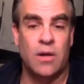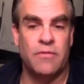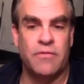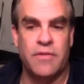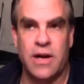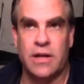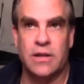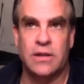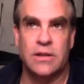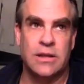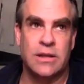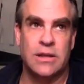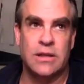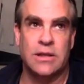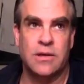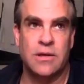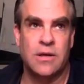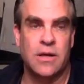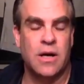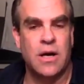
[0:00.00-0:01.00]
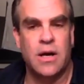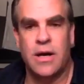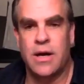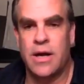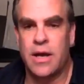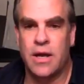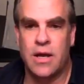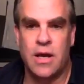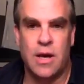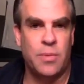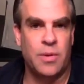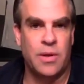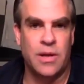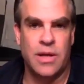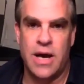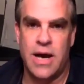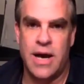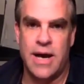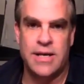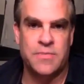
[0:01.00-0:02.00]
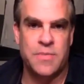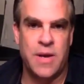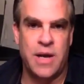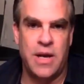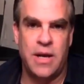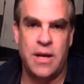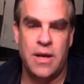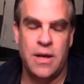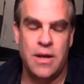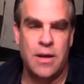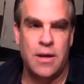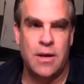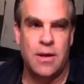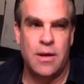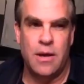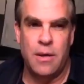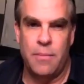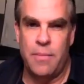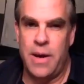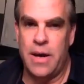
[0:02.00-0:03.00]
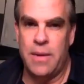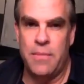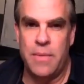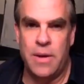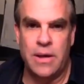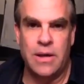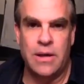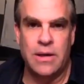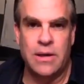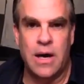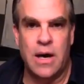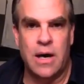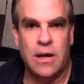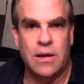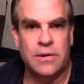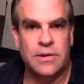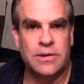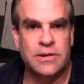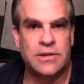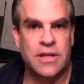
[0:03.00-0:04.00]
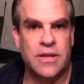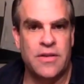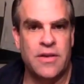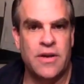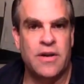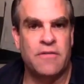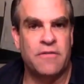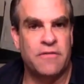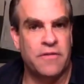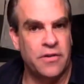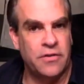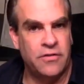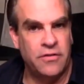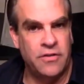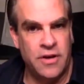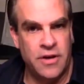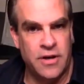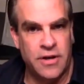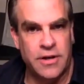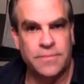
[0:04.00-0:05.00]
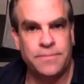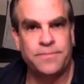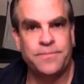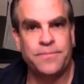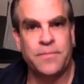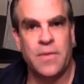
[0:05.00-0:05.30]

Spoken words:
In fact, I had a couple of guys made about $1 million in their first year.